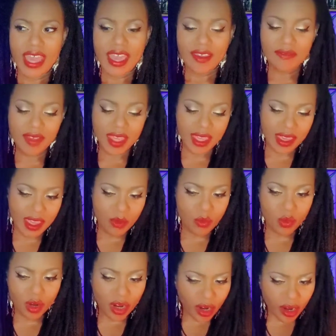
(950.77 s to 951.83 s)
heavy at
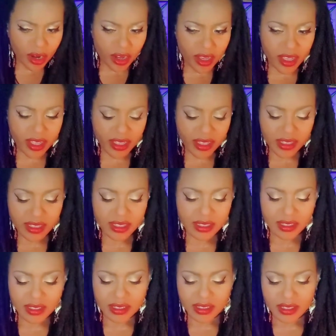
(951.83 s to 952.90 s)
work.
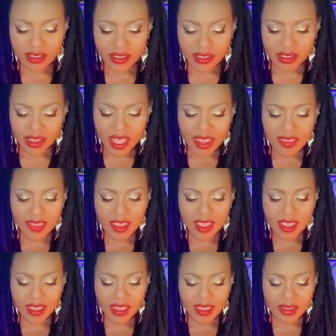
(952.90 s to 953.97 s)
And
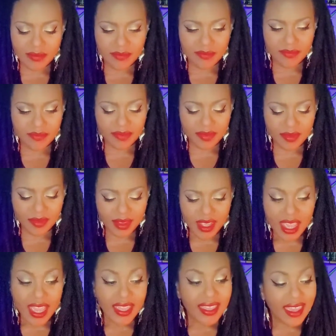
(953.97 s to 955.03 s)

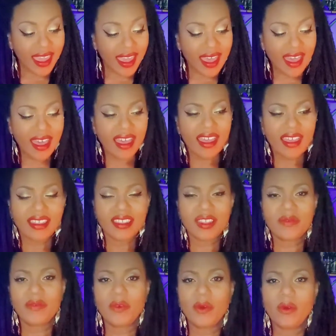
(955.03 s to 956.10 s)
yeah,
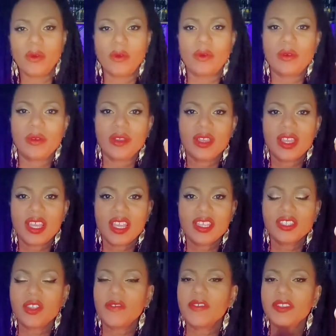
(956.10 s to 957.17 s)
the fool
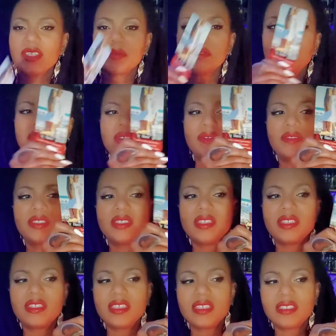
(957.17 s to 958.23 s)
so for some of you,
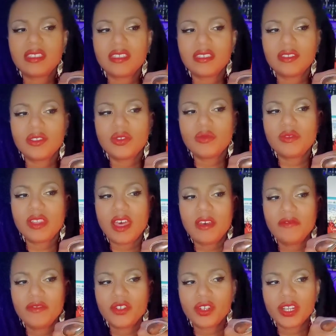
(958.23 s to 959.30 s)
this new
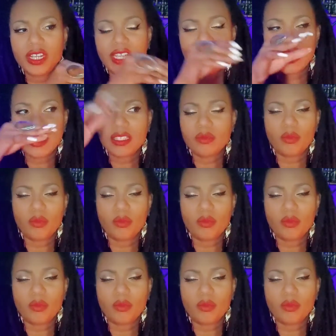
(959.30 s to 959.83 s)
love journey is